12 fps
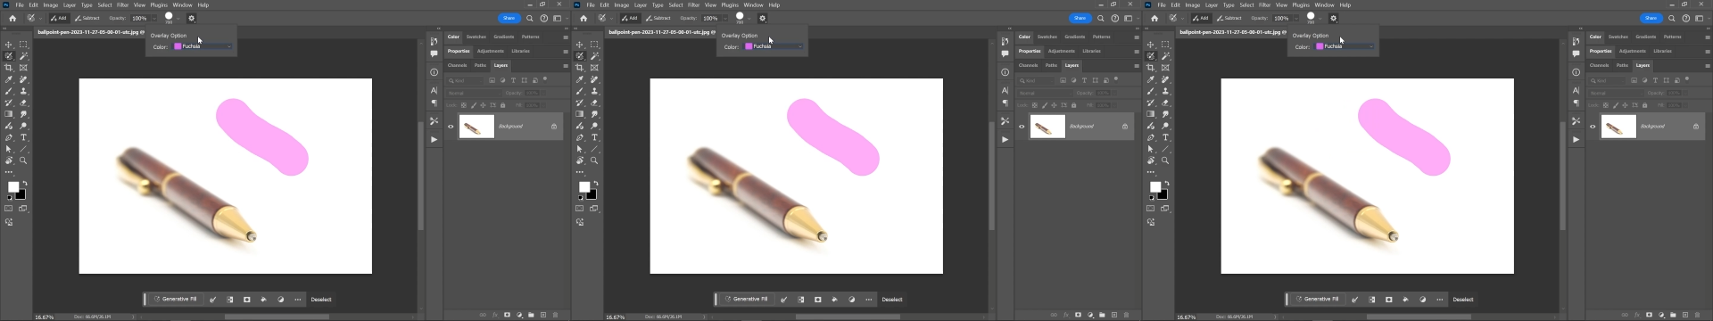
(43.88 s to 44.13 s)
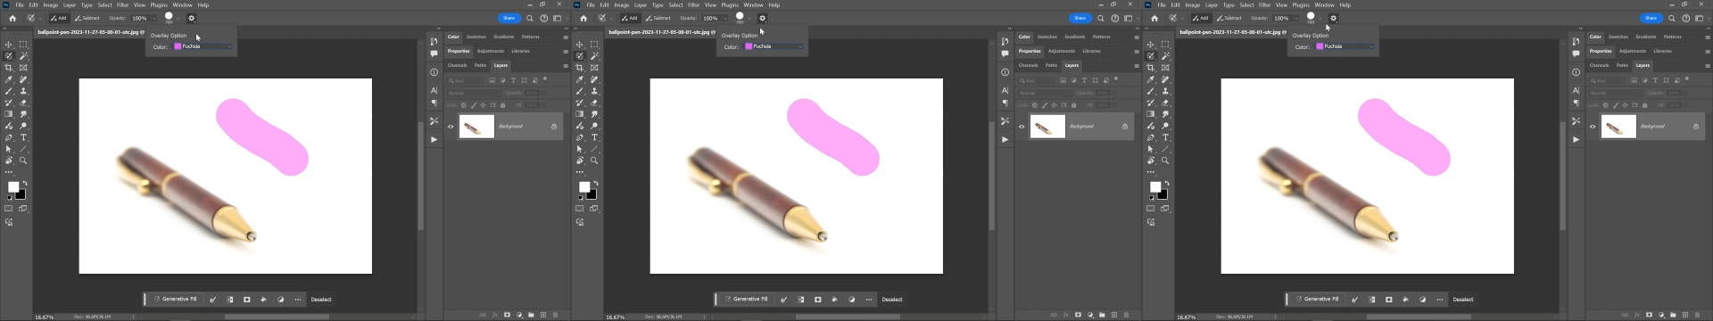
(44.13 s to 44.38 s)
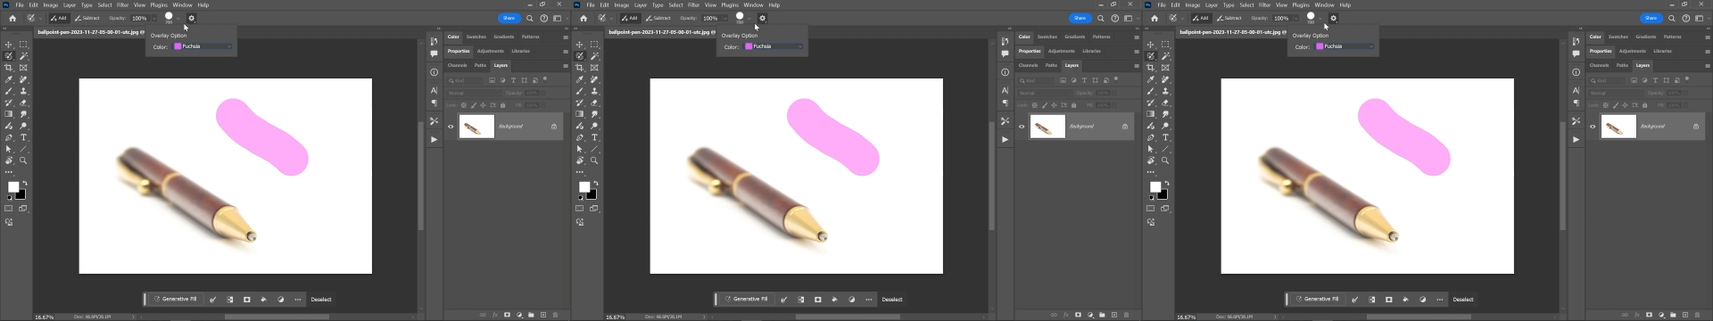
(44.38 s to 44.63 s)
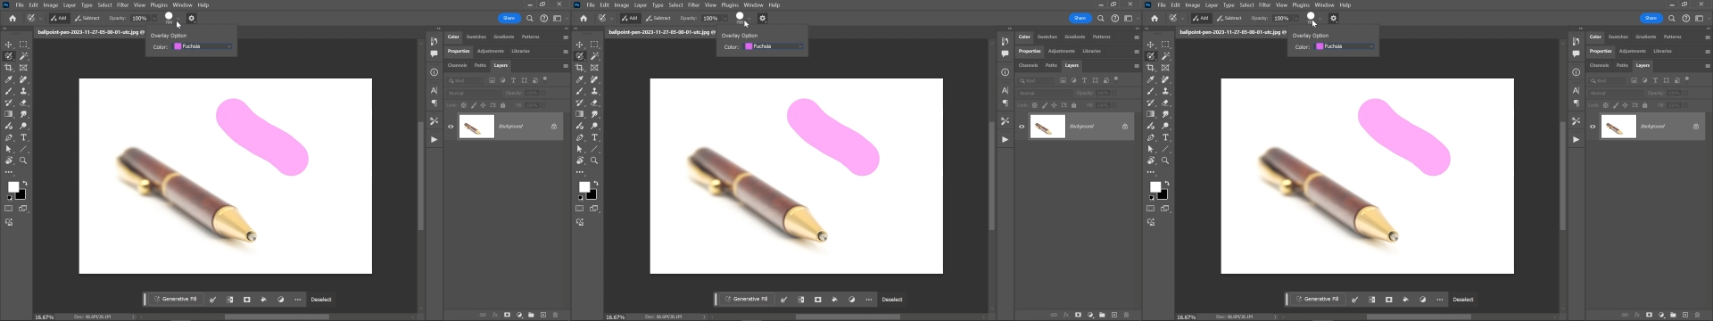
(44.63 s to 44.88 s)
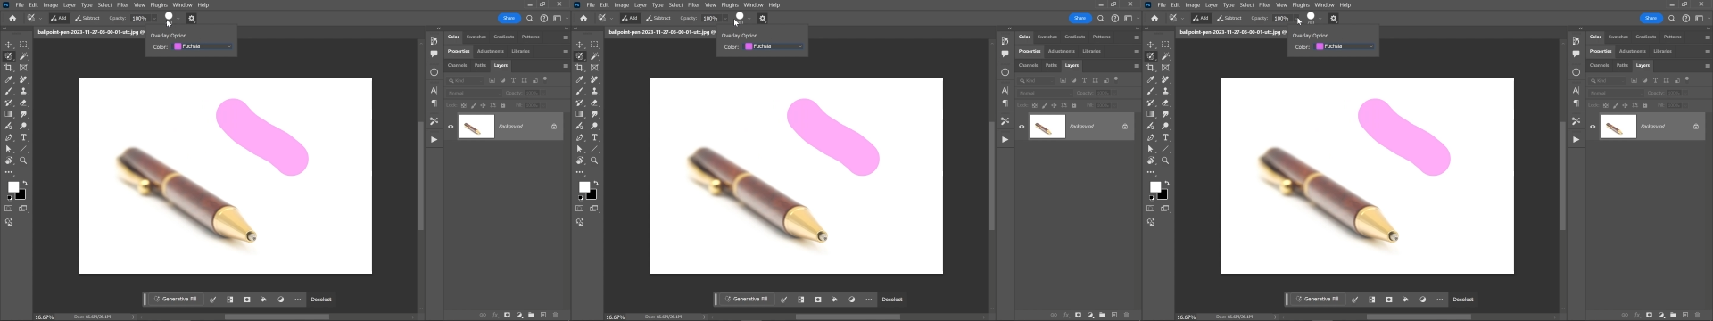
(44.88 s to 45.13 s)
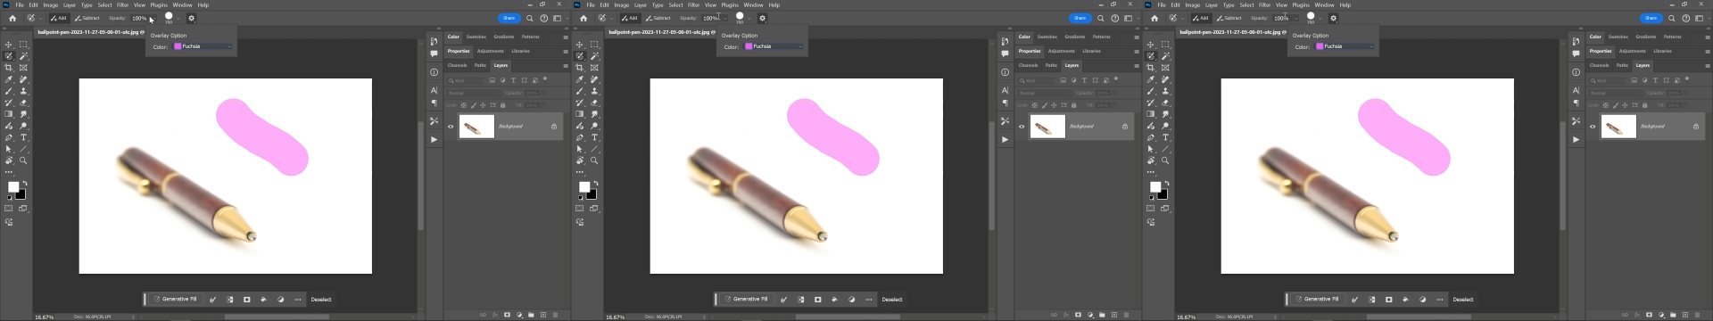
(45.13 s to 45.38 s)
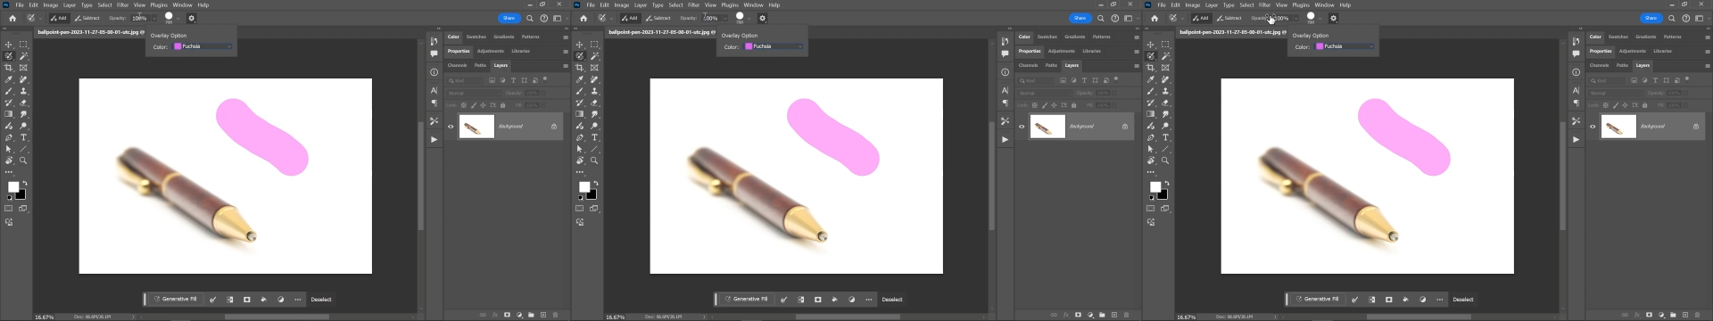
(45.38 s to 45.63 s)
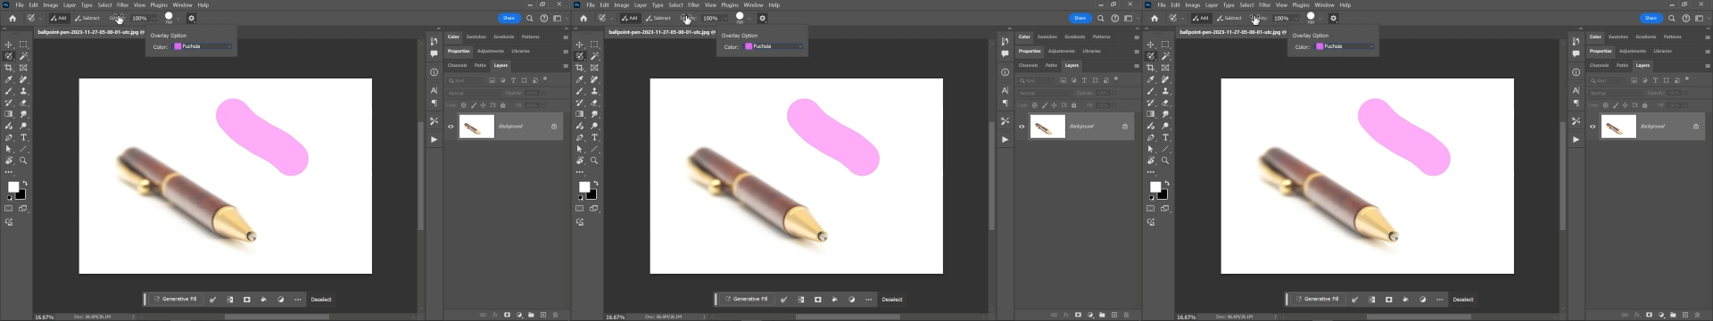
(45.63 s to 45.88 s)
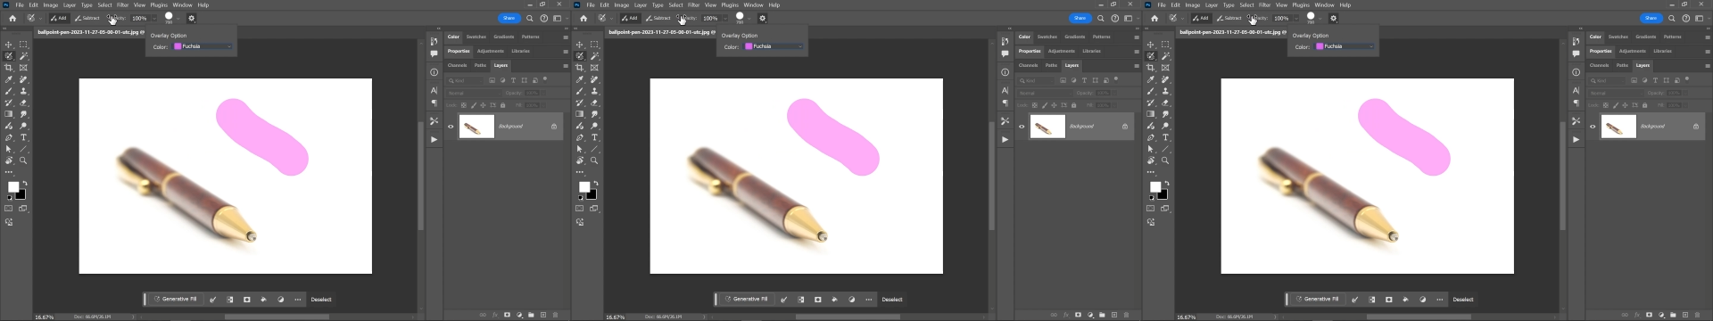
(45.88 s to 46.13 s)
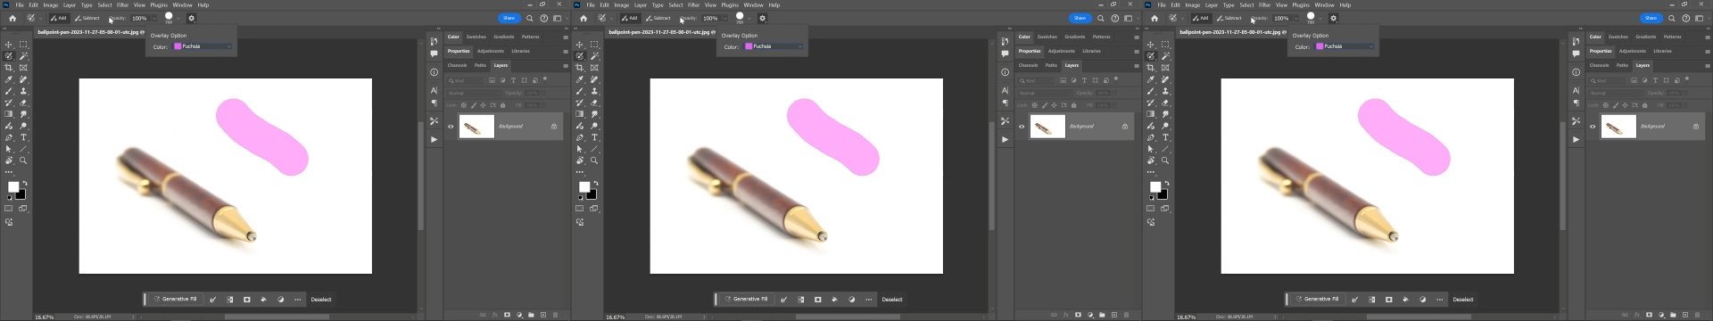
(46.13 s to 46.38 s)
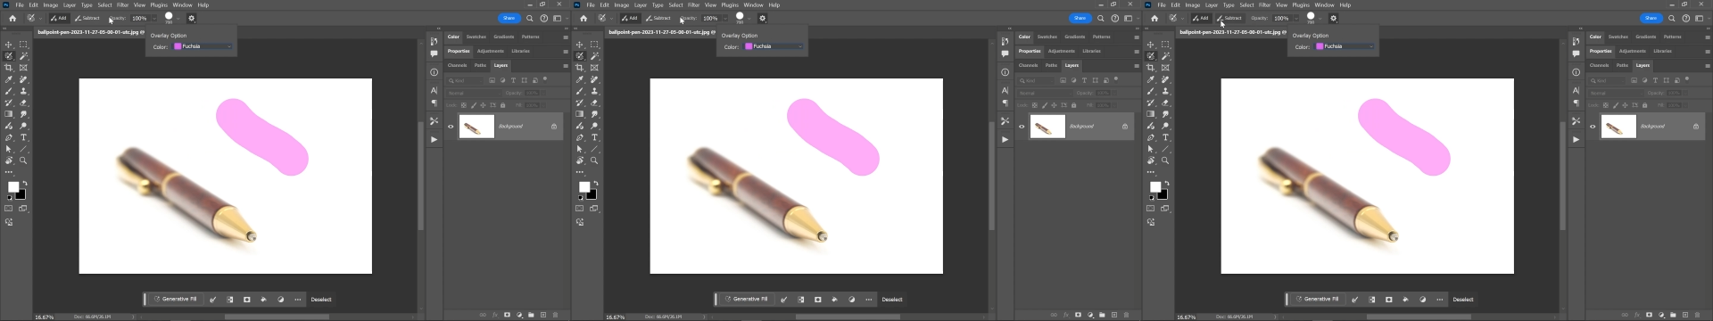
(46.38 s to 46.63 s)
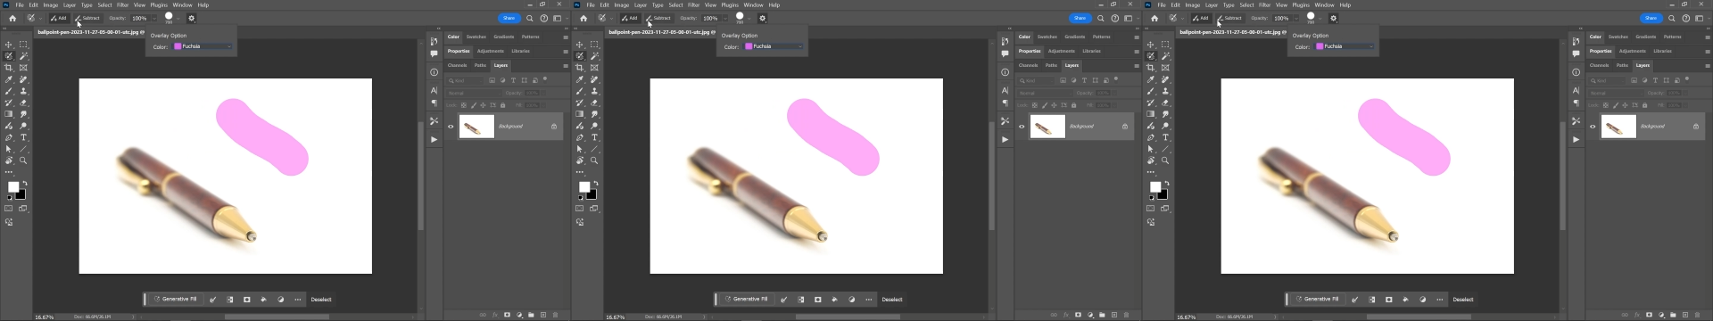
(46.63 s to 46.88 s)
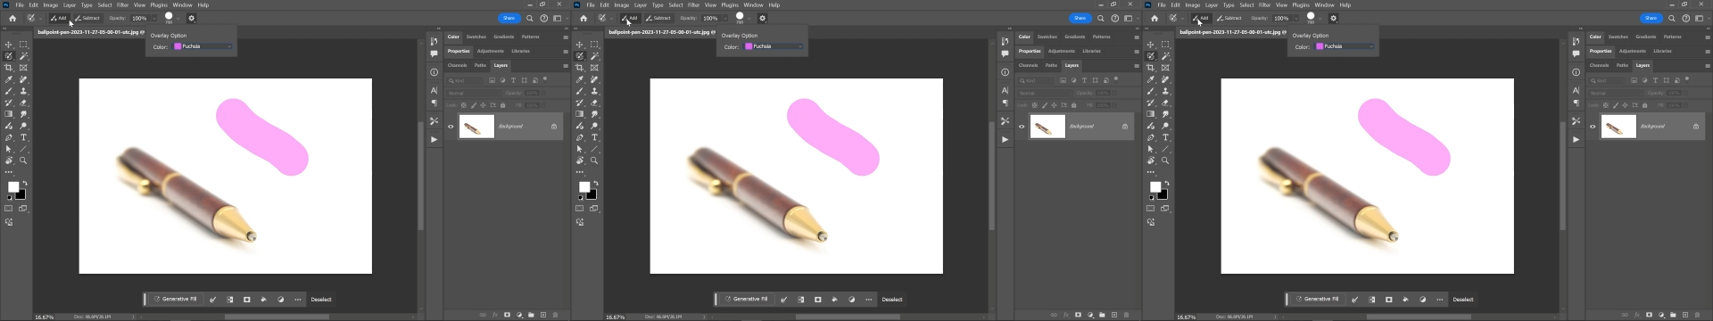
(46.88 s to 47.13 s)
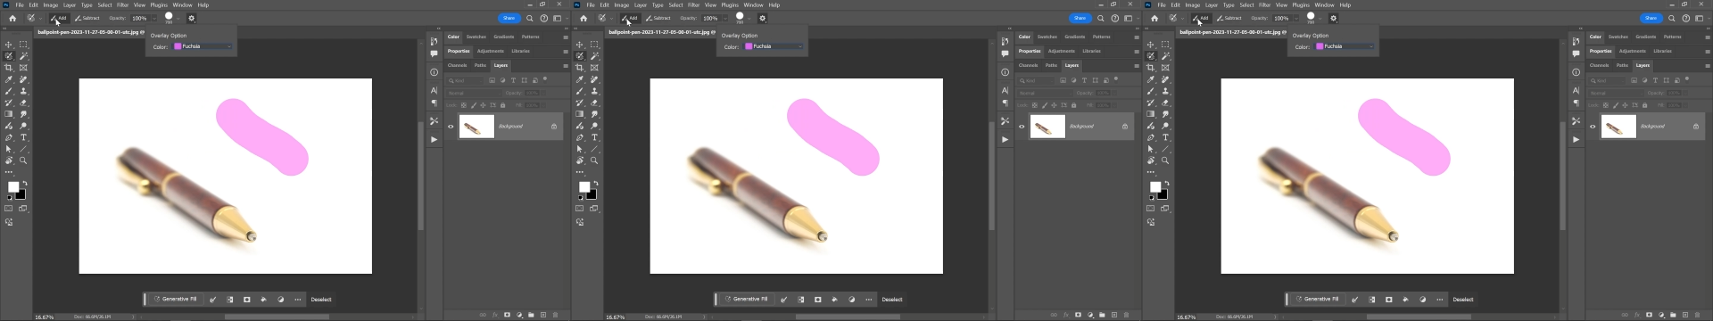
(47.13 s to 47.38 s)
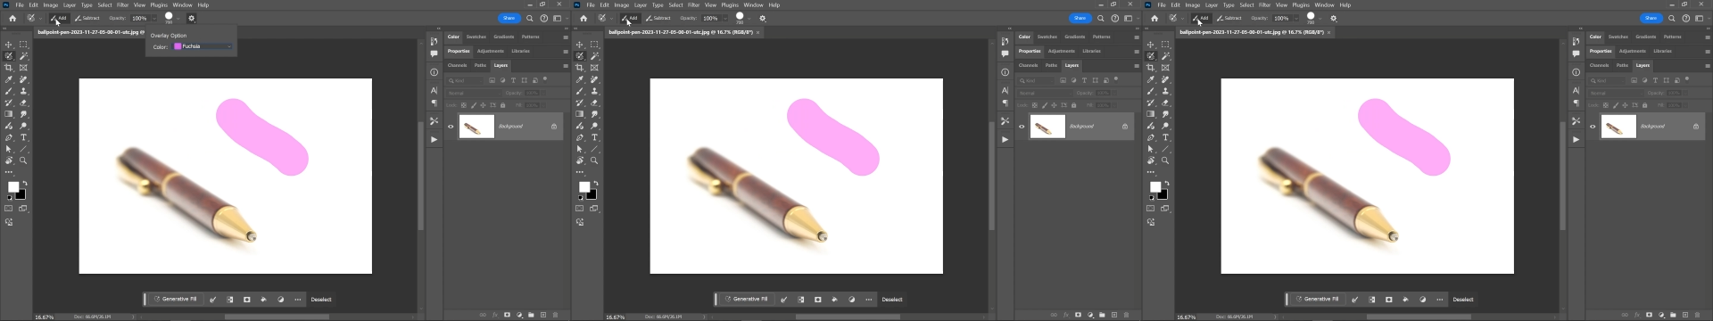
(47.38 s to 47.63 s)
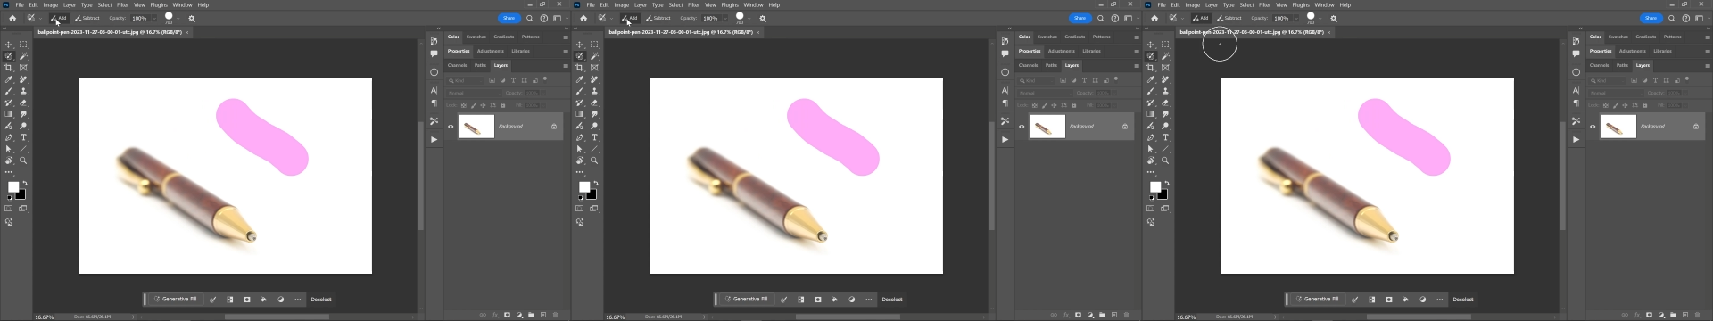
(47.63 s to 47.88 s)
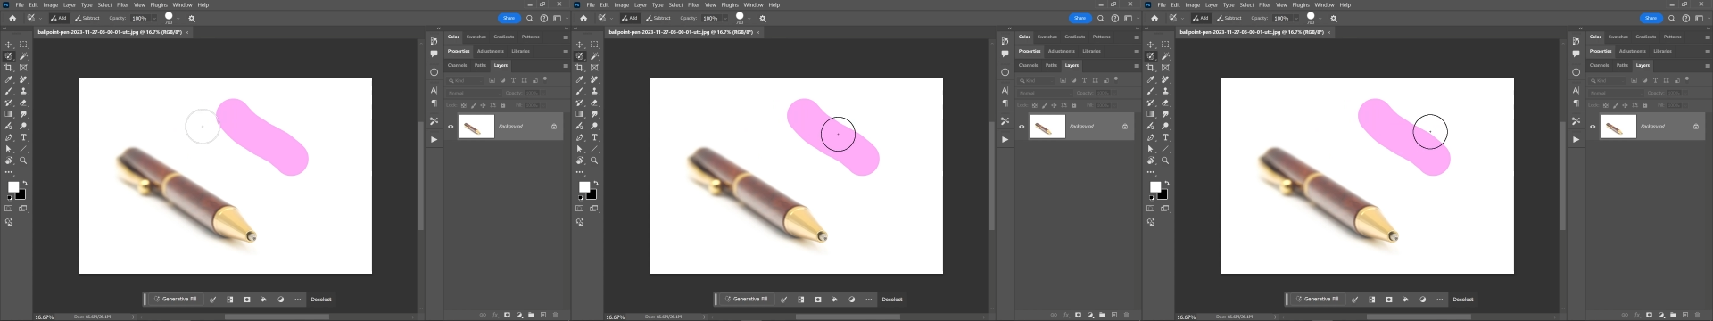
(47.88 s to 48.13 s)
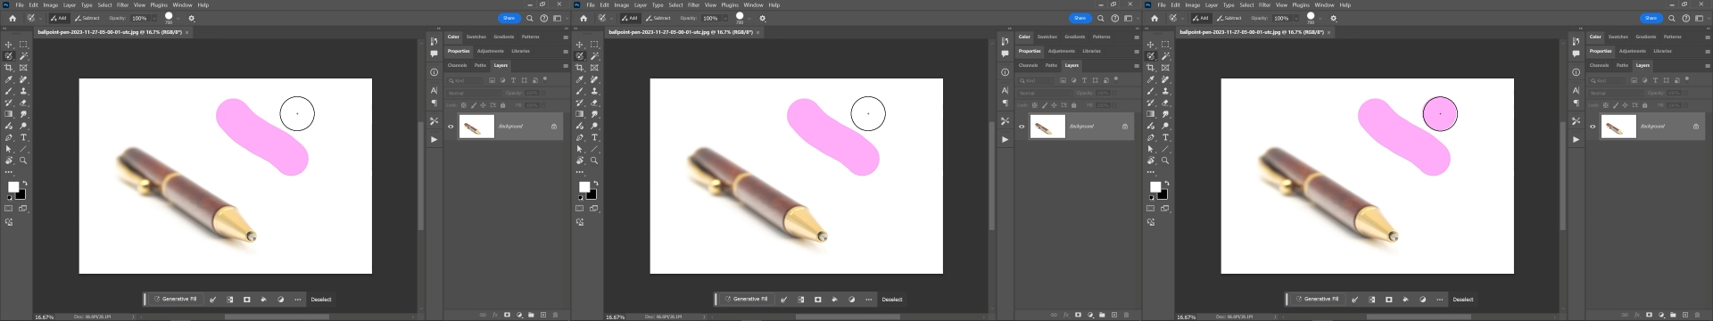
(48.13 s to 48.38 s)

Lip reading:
Nobody's mouth can be seen.